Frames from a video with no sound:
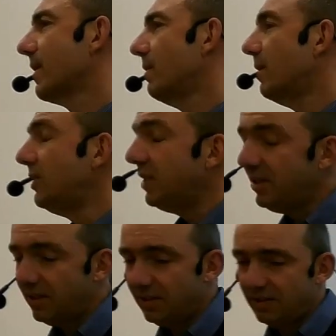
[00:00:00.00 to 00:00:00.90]
When
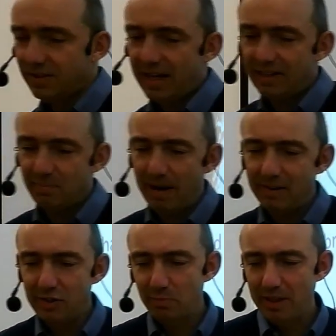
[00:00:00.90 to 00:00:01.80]
Jesus sets about
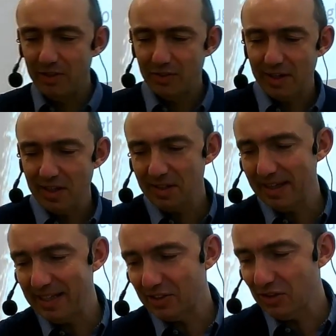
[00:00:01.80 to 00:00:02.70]
his ministry, they think
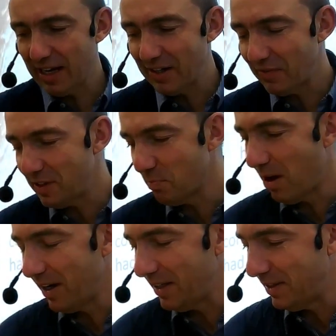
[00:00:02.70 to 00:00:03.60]
he's gone out of his
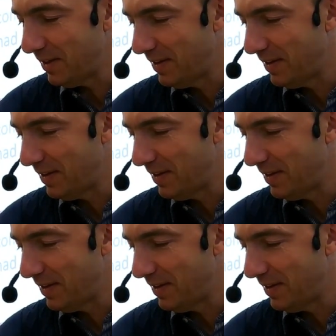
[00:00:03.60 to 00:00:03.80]
mind.